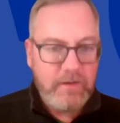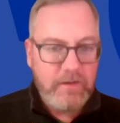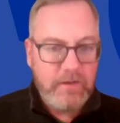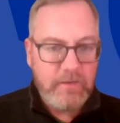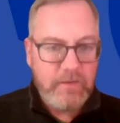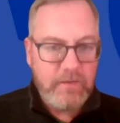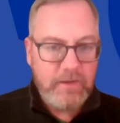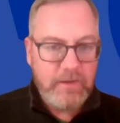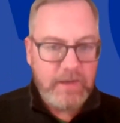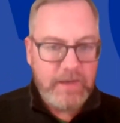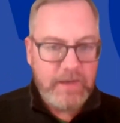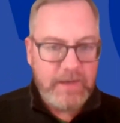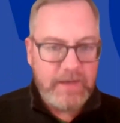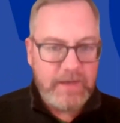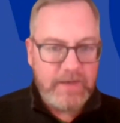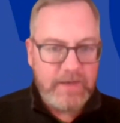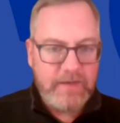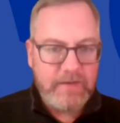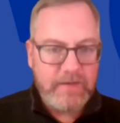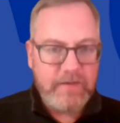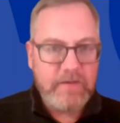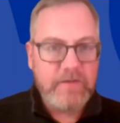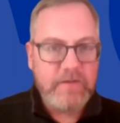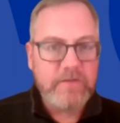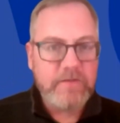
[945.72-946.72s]
Okay,
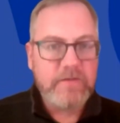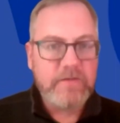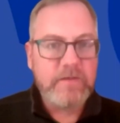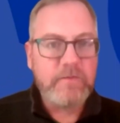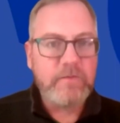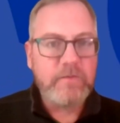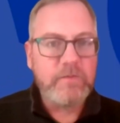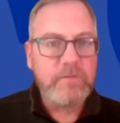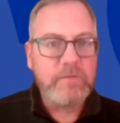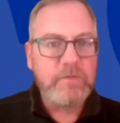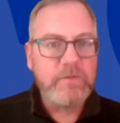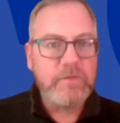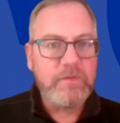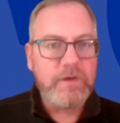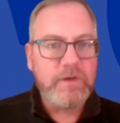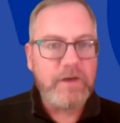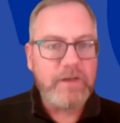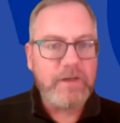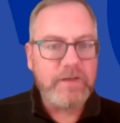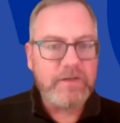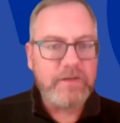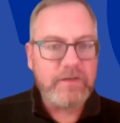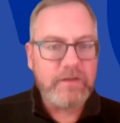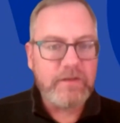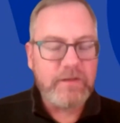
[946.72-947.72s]
so we'll move
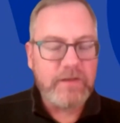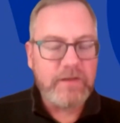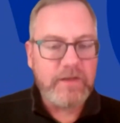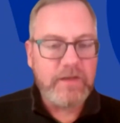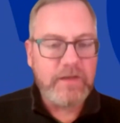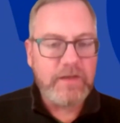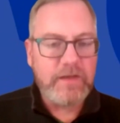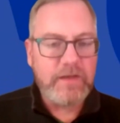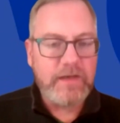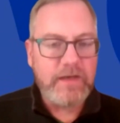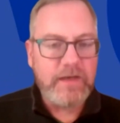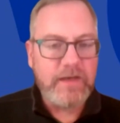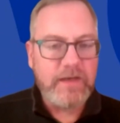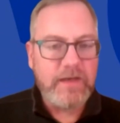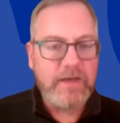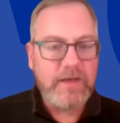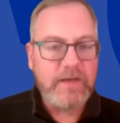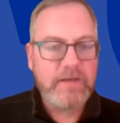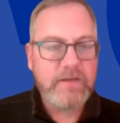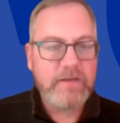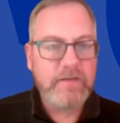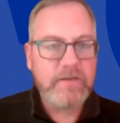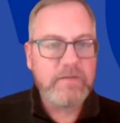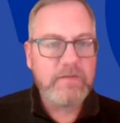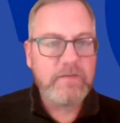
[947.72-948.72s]
on to the uh,
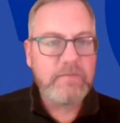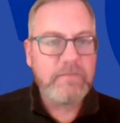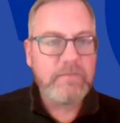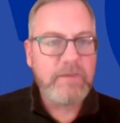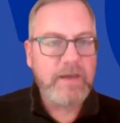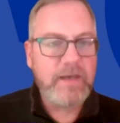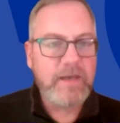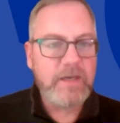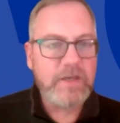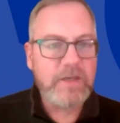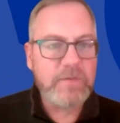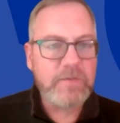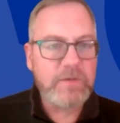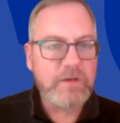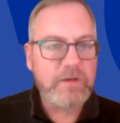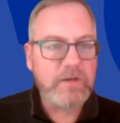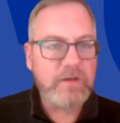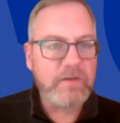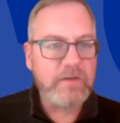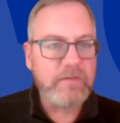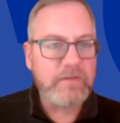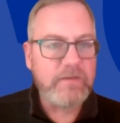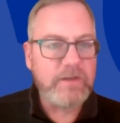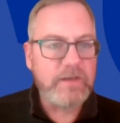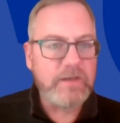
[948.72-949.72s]
management
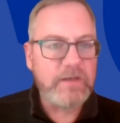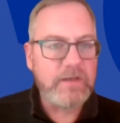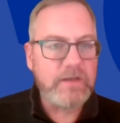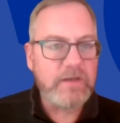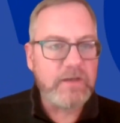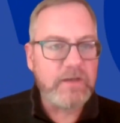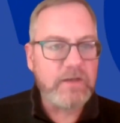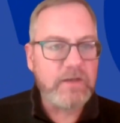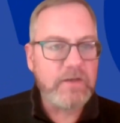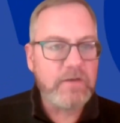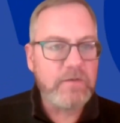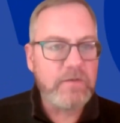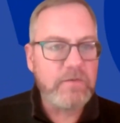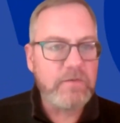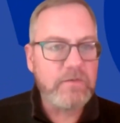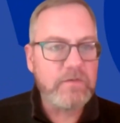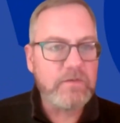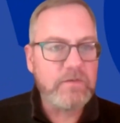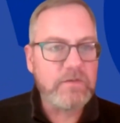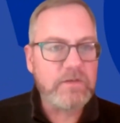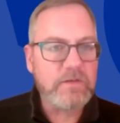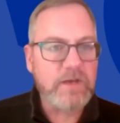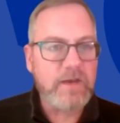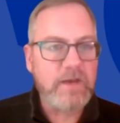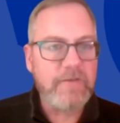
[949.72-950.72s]
of the acute
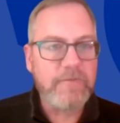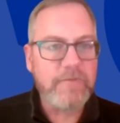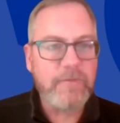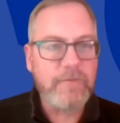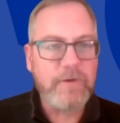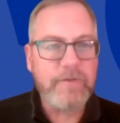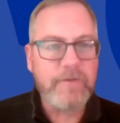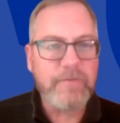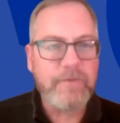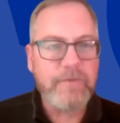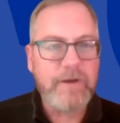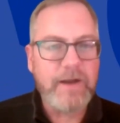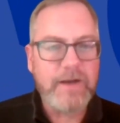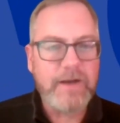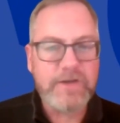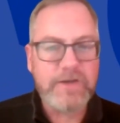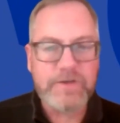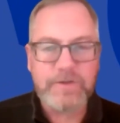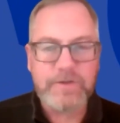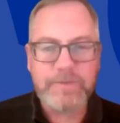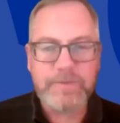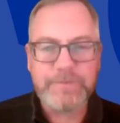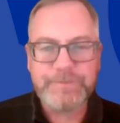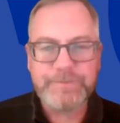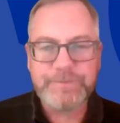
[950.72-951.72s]
scaphoid
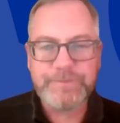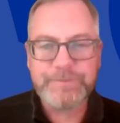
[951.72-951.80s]
fracture.